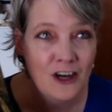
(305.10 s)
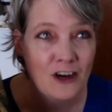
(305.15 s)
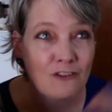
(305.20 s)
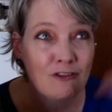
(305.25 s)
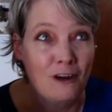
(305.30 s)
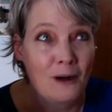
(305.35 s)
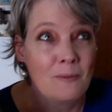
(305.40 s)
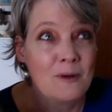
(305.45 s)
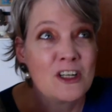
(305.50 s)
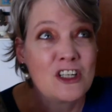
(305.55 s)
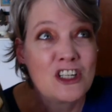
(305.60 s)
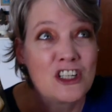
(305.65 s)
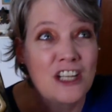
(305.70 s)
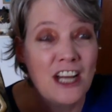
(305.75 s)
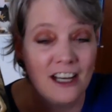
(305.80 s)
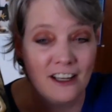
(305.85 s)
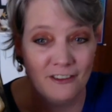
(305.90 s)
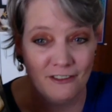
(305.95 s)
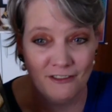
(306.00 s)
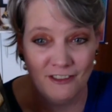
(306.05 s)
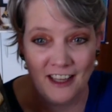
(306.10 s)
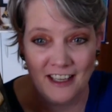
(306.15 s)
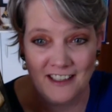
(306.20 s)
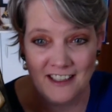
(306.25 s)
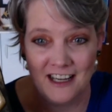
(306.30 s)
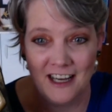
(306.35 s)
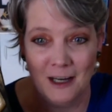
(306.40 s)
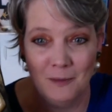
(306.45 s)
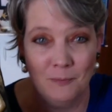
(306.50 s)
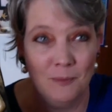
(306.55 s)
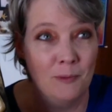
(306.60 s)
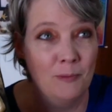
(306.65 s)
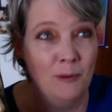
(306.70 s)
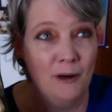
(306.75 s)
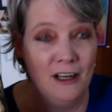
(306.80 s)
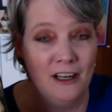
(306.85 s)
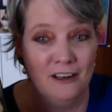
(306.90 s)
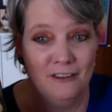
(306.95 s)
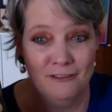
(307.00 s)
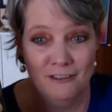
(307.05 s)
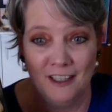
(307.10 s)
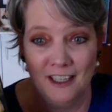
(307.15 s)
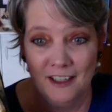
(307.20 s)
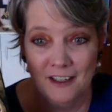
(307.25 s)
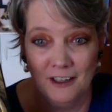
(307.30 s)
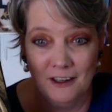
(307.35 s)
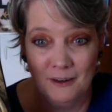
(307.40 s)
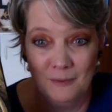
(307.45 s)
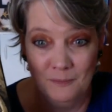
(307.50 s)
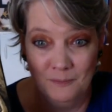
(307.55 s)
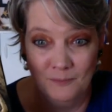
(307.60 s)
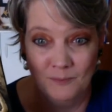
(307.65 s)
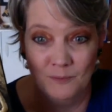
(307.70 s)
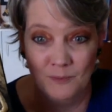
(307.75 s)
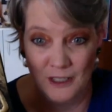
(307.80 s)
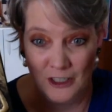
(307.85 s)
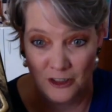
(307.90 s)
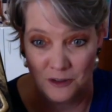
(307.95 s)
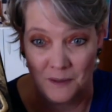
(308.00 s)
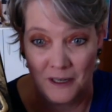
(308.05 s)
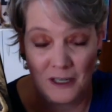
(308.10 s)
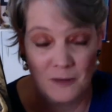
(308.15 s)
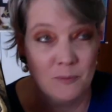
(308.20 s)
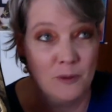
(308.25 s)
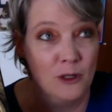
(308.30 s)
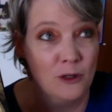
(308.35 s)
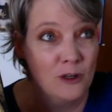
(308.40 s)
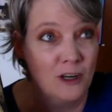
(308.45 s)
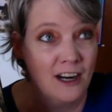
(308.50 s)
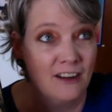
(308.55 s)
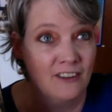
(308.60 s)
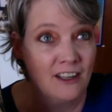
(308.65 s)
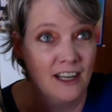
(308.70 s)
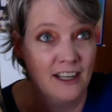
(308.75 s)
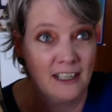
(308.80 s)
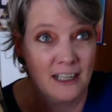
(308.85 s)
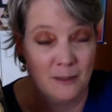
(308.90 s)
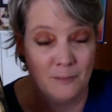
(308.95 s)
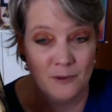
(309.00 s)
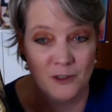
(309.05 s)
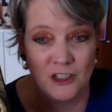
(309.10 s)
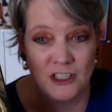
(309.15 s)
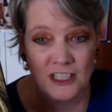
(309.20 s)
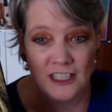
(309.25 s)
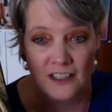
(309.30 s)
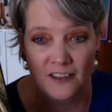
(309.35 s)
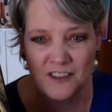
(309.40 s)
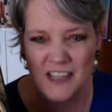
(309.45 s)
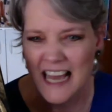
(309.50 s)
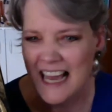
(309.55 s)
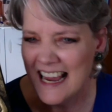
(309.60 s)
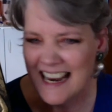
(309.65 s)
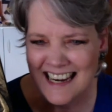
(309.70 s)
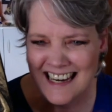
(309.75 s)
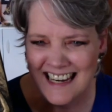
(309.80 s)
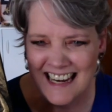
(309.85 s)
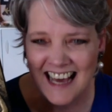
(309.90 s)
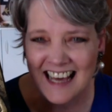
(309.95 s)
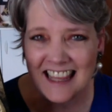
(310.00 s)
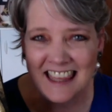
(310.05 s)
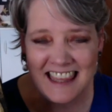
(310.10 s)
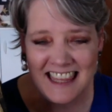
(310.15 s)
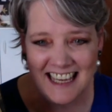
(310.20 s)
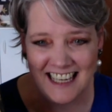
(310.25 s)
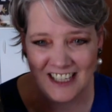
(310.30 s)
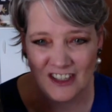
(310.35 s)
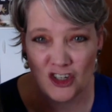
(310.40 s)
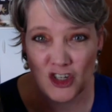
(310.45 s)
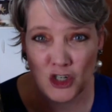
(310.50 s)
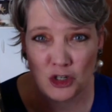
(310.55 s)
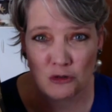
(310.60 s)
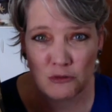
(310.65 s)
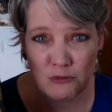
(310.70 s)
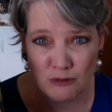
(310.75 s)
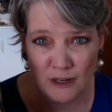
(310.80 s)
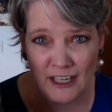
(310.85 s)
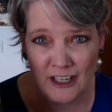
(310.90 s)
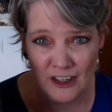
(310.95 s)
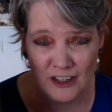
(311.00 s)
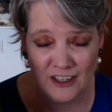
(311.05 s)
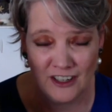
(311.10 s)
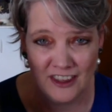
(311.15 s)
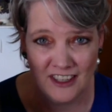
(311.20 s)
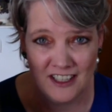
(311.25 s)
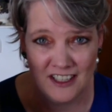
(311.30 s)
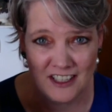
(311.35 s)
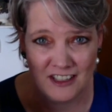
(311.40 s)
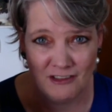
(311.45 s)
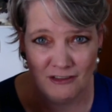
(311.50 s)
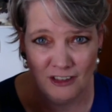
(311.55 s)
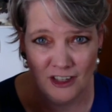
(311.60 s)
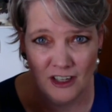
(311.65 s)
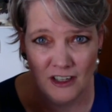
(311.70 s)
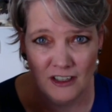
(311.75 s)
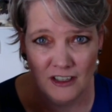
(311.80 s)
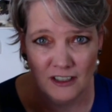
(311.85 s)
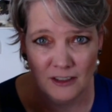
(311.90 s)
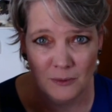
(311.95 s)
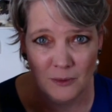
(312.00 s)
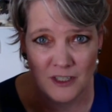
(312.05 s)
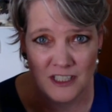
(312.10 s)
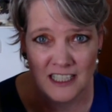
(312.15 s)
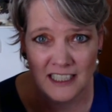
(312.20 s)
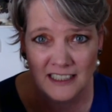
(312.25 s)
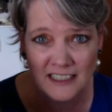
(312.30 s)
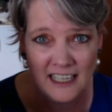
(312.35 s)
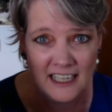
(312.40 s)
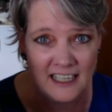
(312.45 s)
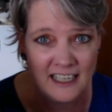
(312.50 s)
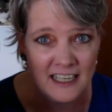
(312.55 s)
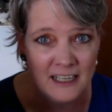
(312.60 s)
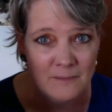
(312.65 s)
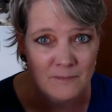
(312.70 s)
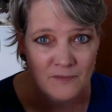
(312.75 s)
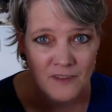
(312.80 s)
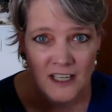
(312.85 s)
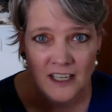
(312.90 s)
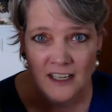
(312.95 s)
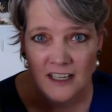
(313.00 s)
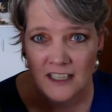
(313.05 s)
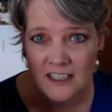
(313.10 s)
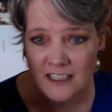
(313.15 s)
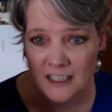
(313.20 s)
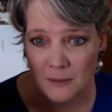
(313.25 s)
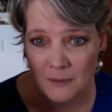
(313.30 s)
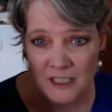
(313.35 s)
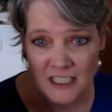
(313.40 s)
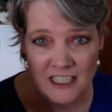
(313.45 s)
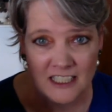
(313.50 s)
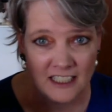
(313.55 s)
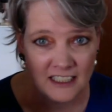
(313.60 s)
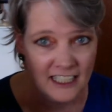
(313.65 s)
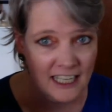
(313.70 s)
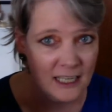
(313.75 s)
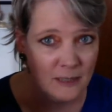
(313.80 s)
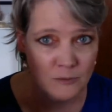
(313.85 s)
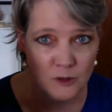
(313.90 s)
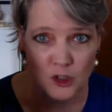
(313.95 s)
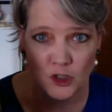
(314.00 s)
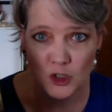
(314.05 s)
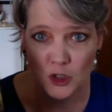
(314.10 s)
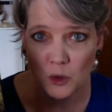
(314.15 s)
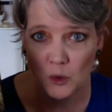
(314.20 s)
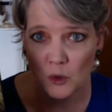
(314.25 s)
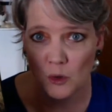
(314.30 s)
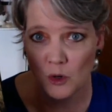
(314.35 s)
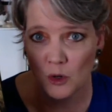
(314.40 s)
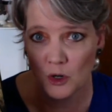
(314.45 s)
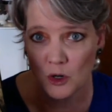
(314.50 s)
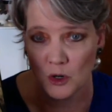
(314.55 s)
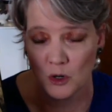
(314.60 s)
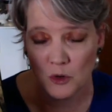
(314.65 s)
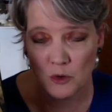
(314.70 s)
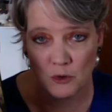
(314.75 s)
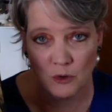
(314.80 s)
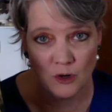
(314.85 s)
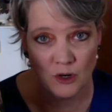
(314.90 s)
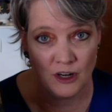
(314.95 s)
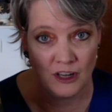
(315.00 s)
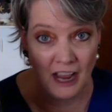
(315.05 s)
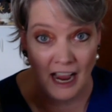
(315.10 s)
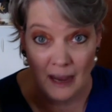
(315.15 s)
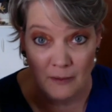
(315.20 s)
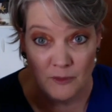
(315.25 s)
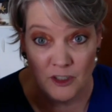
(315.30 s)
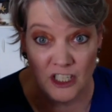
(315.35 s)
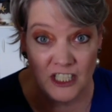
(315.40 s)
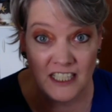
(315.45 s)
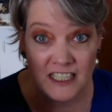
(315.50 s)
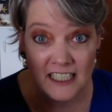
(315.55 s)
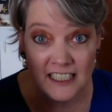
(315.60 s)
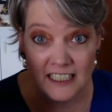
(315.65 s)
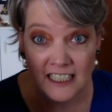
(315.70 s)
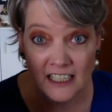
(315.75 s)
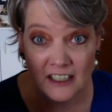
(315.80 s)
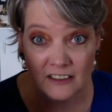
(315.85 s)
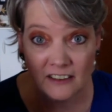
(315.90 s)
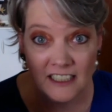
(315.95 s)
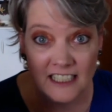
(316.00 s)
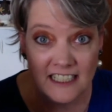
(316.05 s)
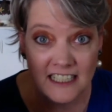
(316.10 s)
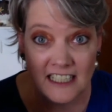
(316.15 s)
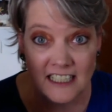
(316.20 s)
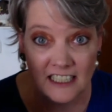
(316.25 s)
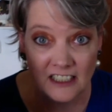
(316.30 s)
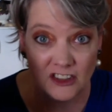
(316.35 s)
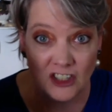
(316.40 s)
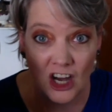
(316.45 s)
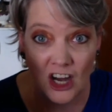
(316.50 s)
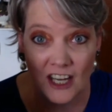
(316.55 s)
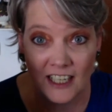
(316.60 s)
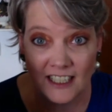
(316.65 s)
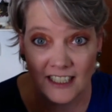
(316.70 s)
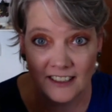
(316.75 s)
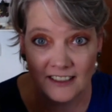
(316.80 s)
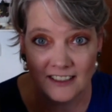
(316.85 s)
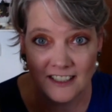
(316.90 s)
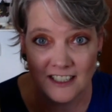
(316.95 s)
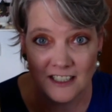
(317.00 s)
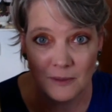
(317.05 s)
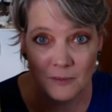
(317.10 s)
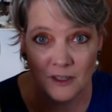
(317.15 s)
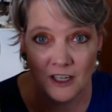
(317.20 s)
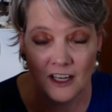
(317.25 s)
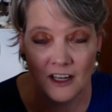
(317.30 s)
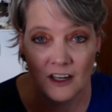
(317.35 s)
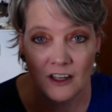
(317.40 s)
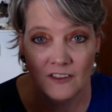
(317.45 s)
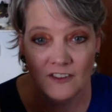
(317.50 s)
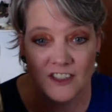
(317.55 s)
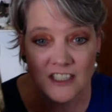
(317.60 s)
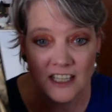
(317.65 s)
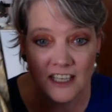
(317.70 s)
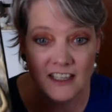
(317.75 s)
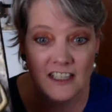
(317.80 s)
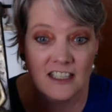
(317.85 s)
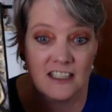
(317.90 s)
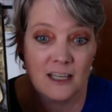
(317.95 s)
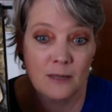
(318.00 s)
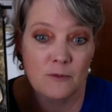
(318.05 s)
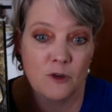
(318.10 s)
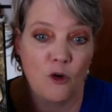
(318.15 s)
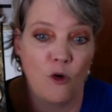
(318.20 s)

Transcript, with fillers: from a shelf that's up above here. Here's my computer. I've got a couple shelves. Nothing triggered this fall. It wasn't like somebody slammed a door, or I'm just sitting here listening, talking to somebody, and all of a sudden this comes